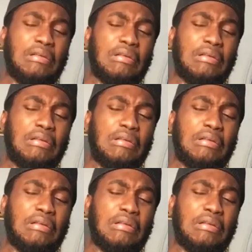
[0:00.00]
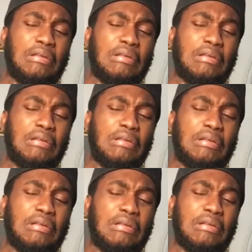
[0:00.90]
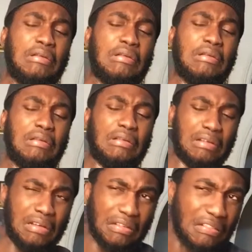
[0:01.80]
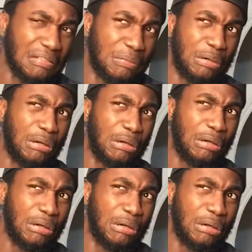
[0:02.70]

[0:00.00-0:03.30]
Almost says this useless or body feel himself, Sha. I bet, come on my screen.